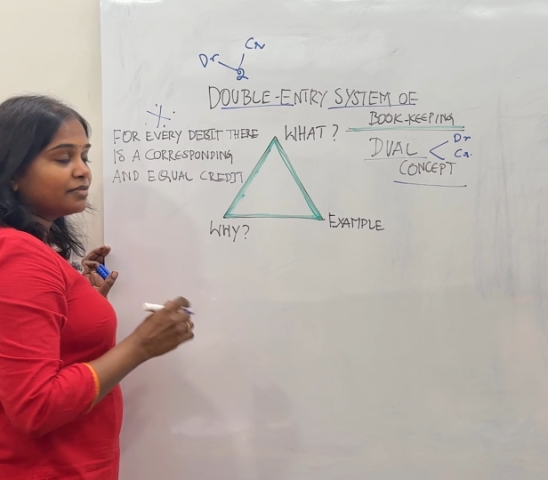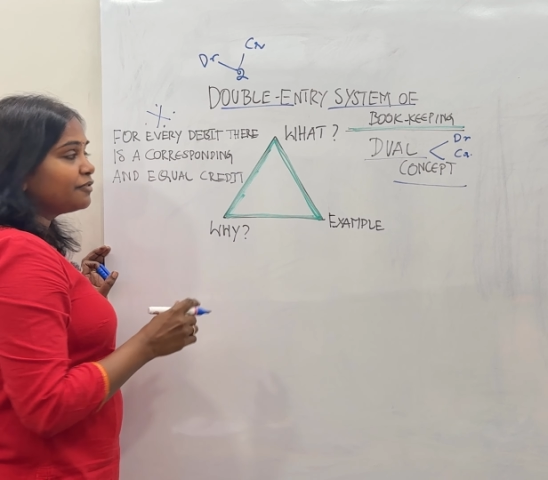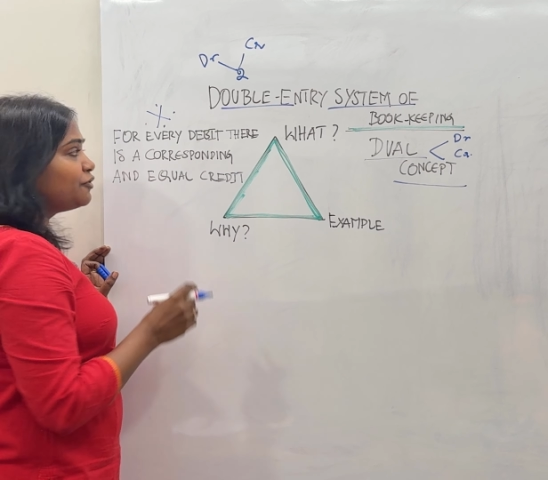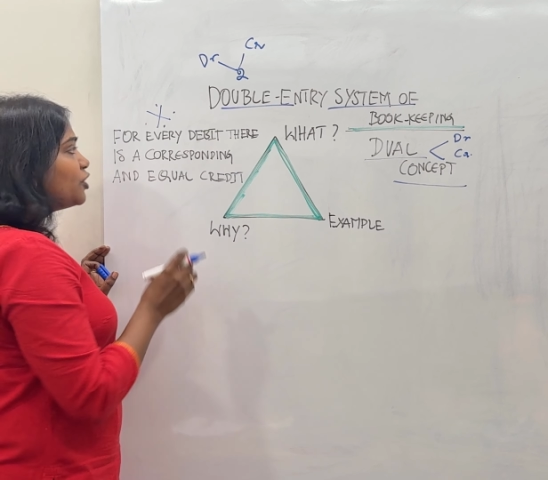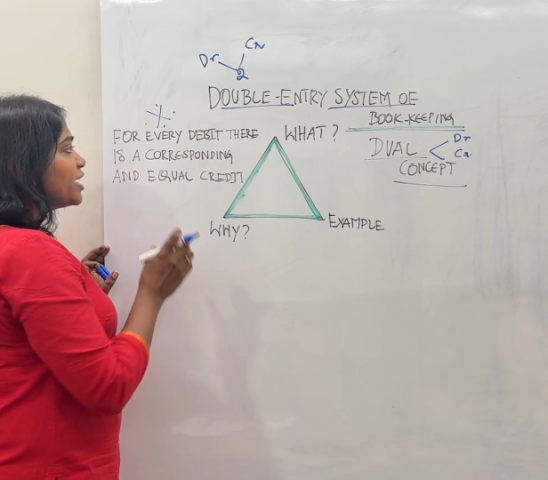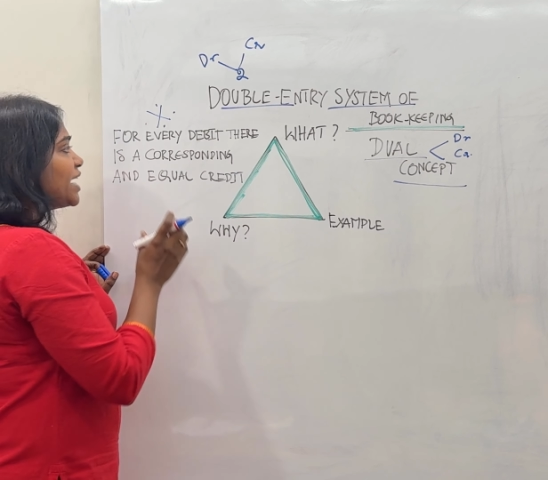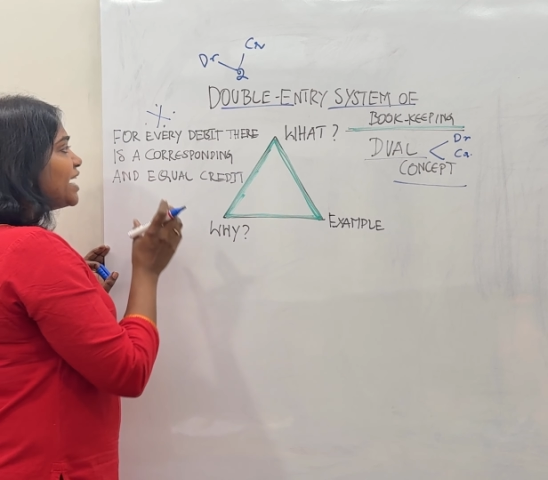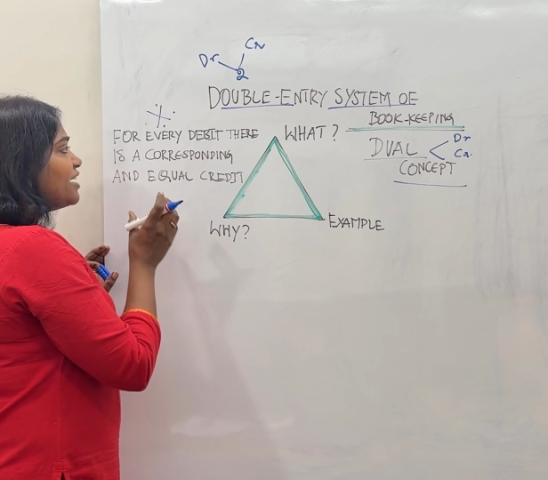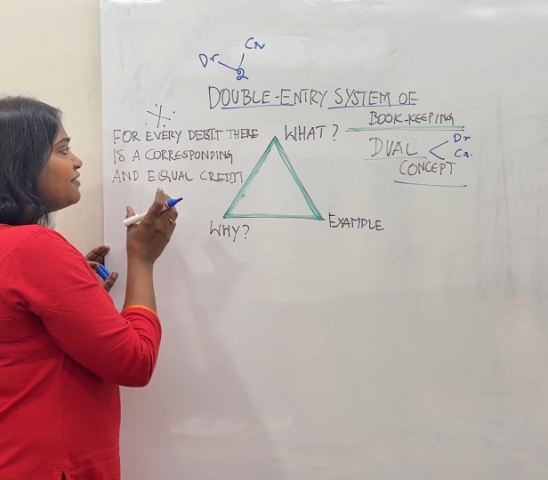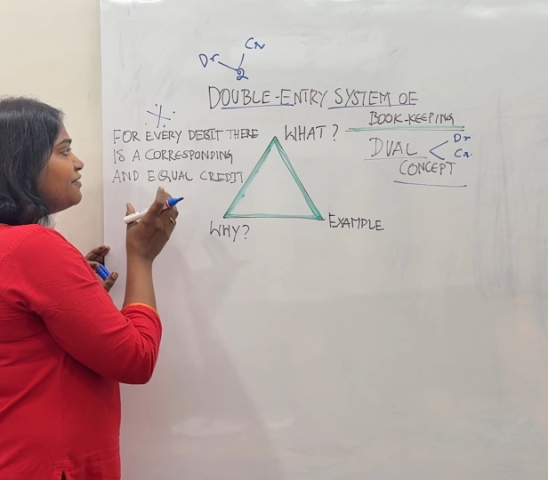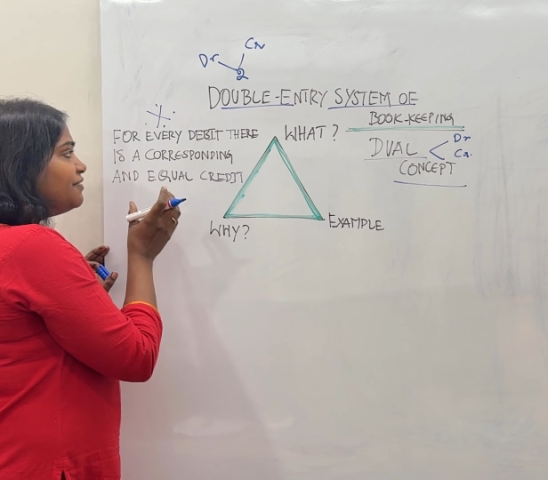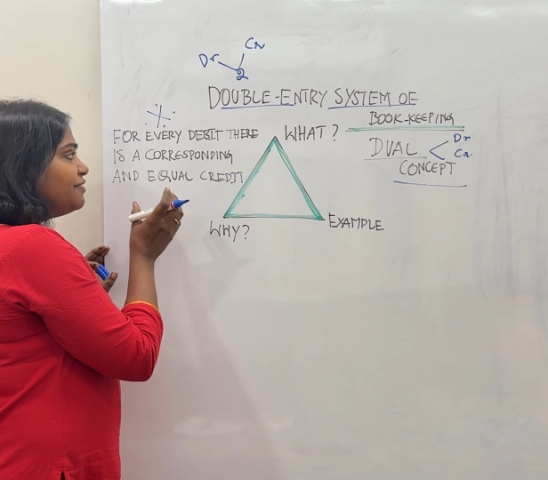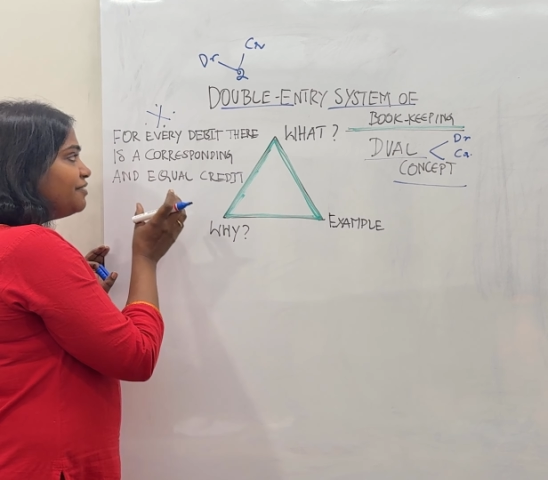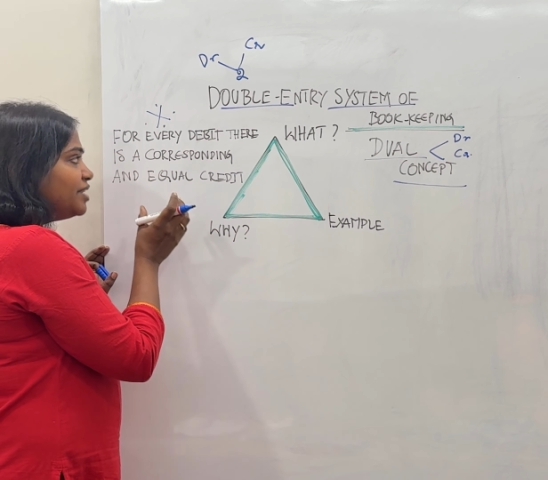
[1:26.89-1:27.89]
For
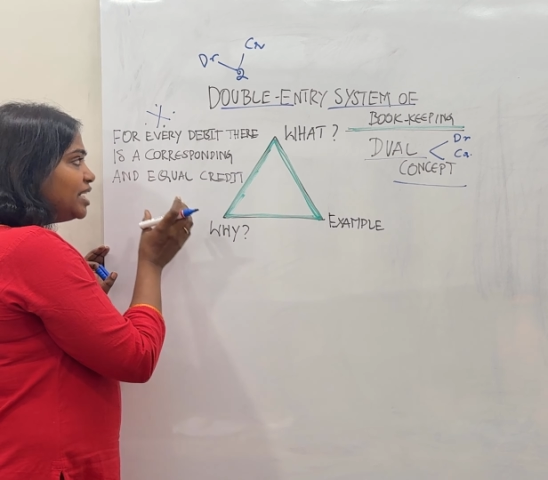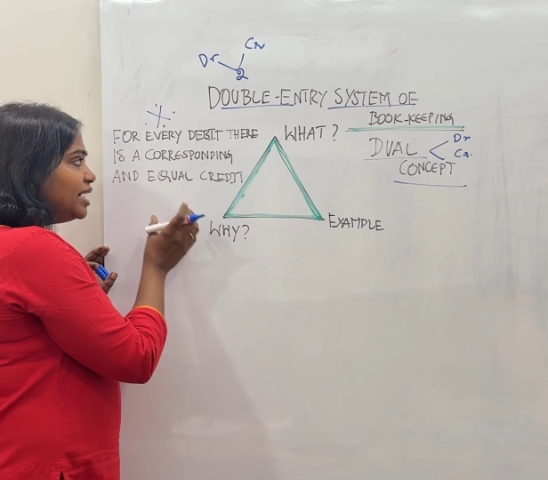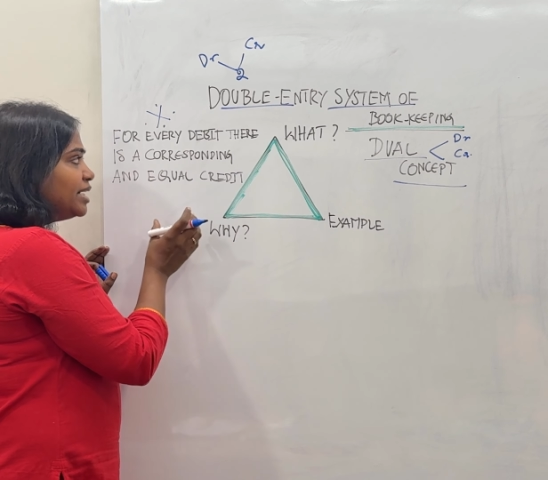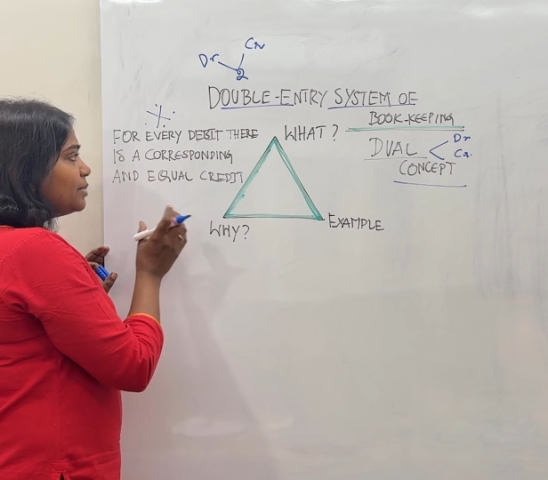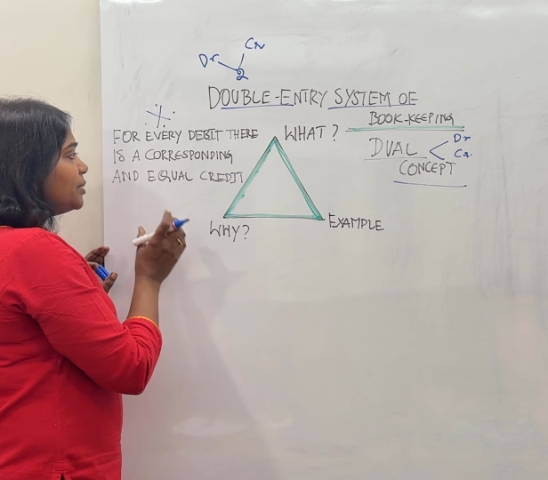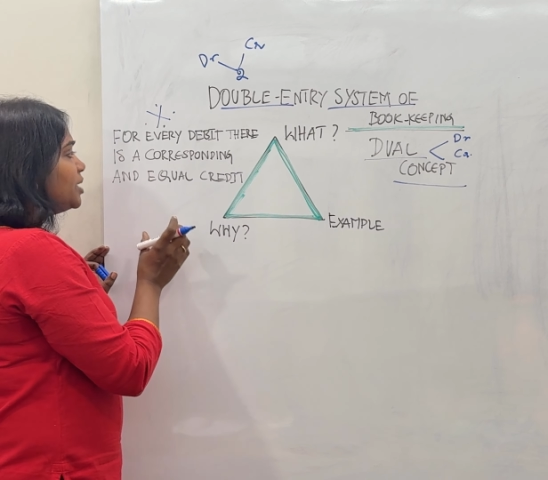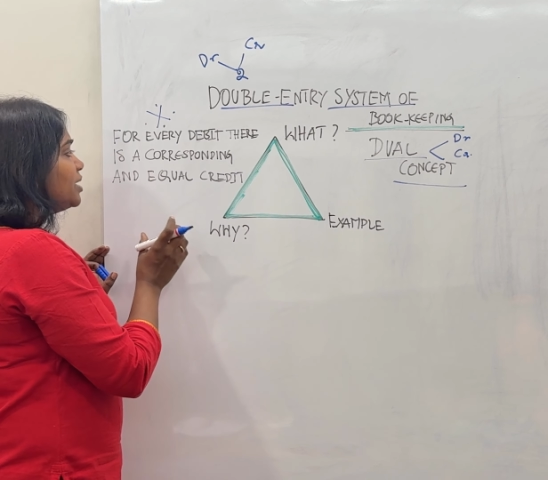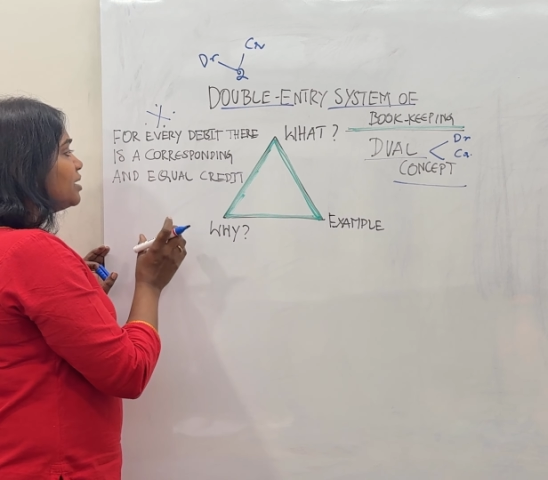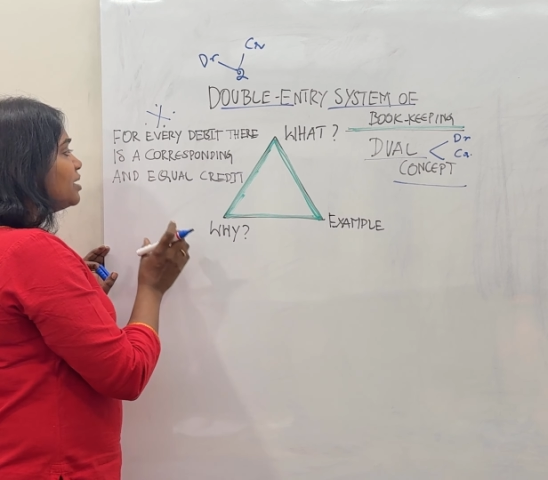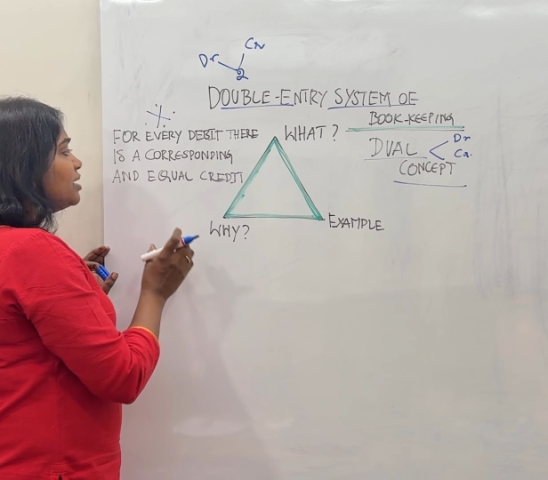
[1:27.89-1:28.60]
every debit,